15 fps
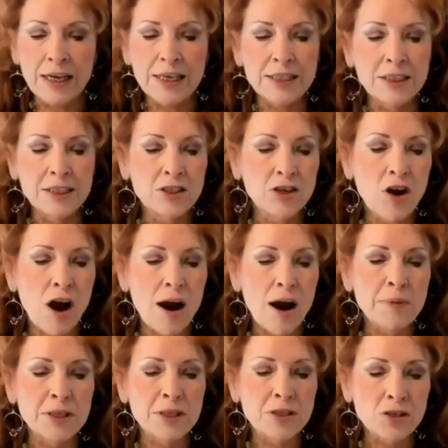His
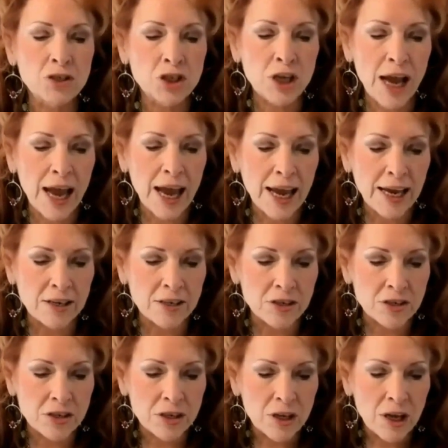garments are
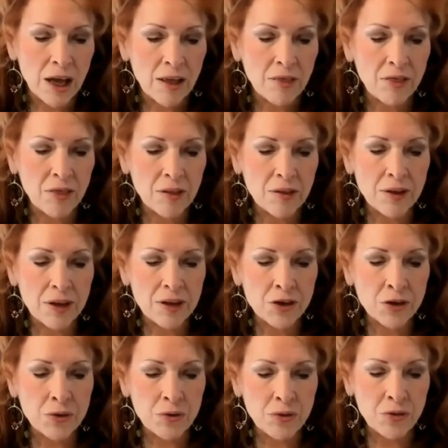changed
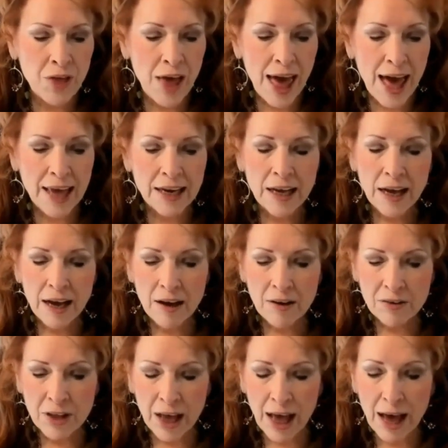to that
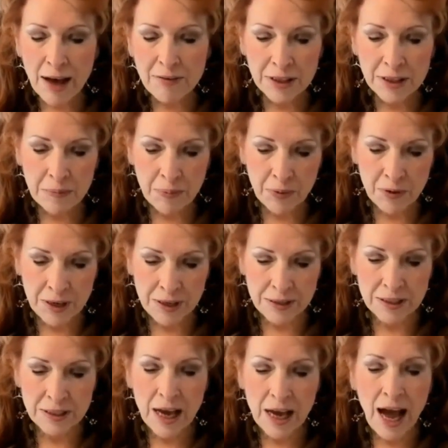of the heavenly
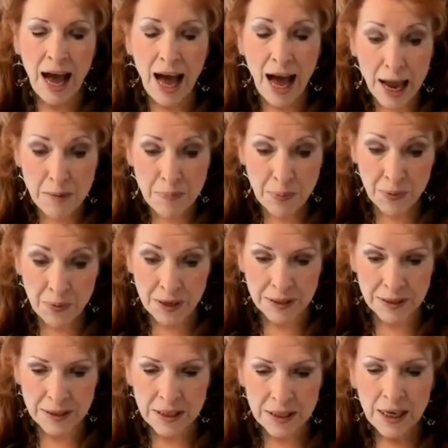priest, high
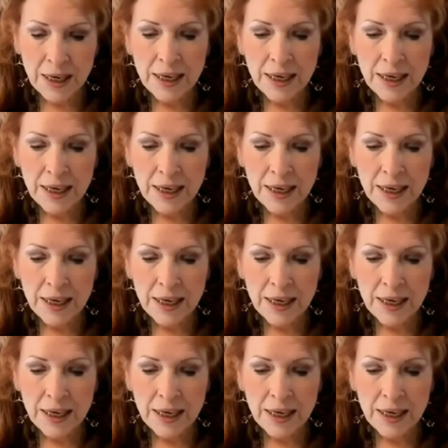priest.